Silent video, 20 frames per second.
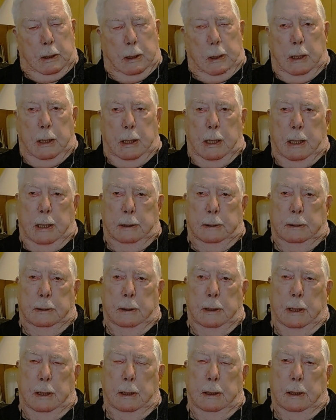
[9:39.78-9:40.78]

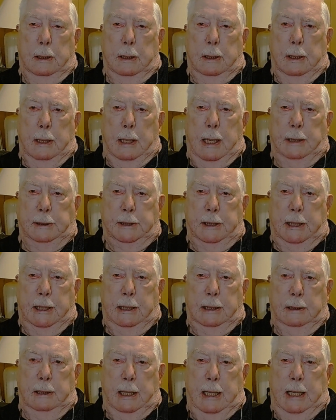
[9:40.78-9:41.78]
In
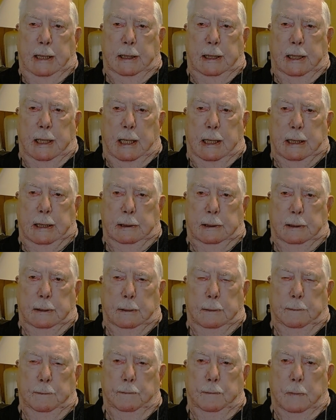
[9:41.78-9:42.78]
1888,
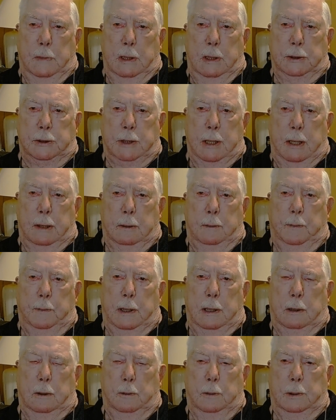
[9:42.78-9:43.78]

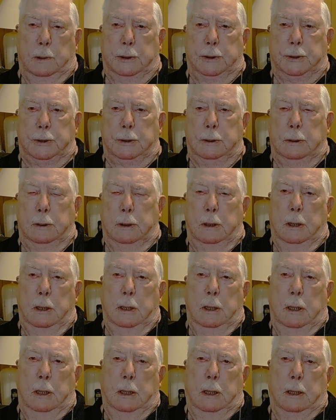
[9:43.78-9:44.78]
Sanibel was
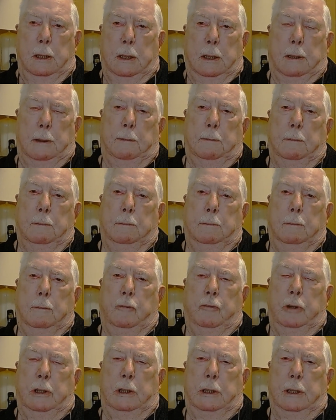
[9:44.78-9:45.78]

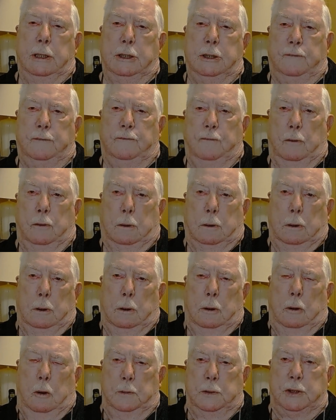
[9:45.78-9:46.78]
released for
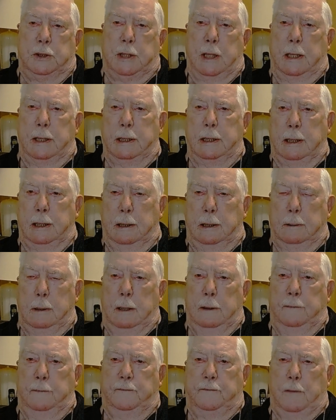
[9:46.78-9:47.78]
homesteading, and
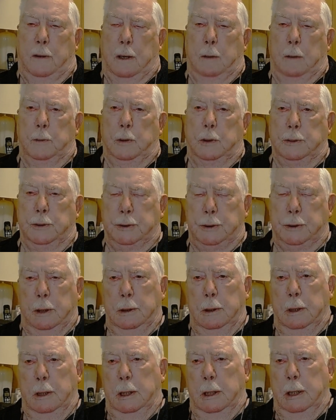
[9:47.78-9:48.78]
farmers
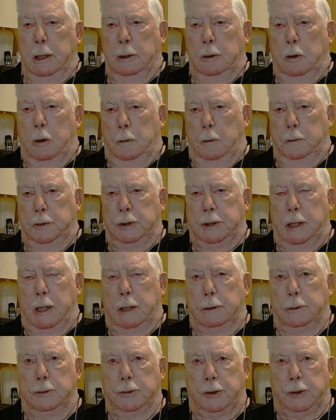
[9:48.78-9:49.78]
and
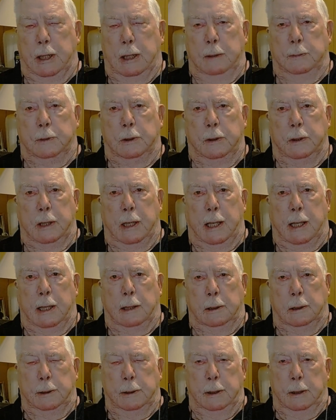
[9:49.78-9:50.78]
homesteaders came to the
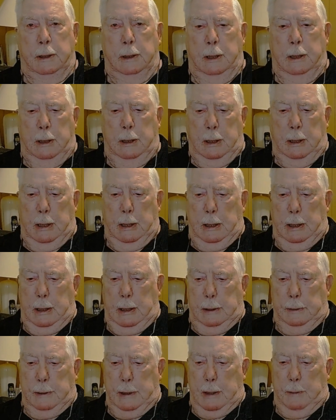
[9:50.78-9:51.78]
island,
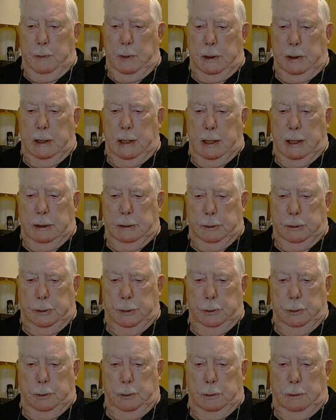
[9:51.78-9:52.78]
and they began
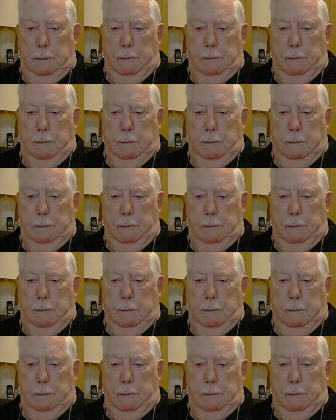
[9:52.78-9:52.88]
to